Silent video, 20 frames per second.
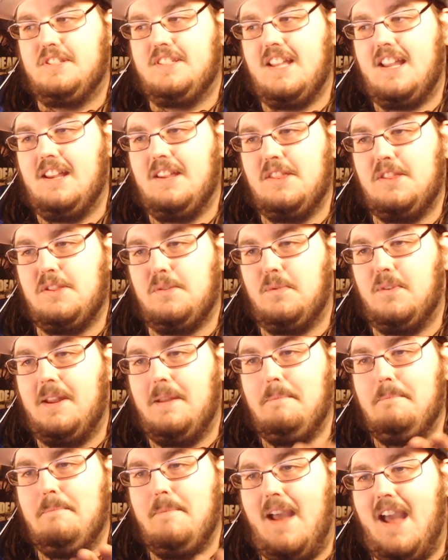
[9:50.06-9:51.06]
Saiyan
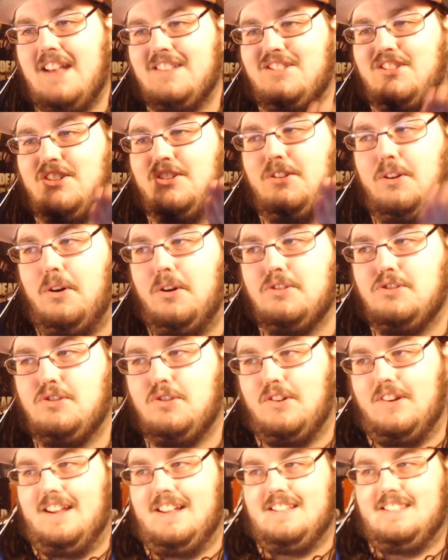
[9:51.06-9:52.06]
3 Mastered
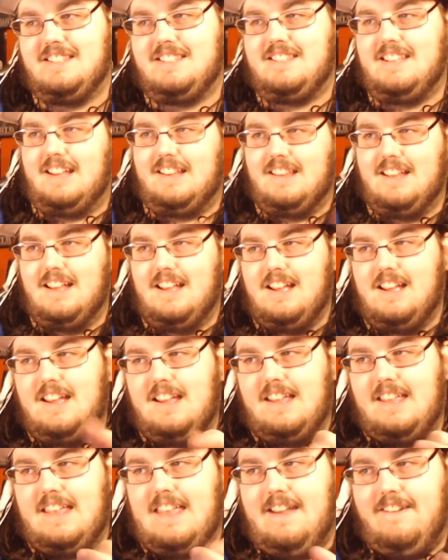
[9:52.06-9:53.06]
Ultra Instinct.
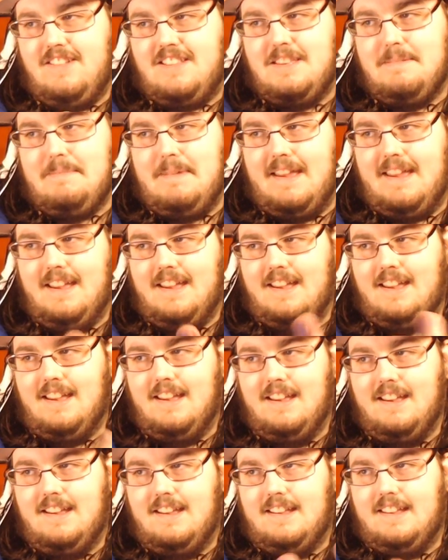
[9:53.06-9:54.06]
Give it to me.
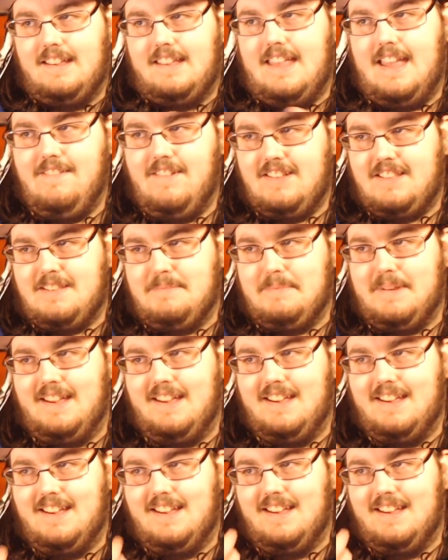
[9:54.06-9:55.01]
Give it to me.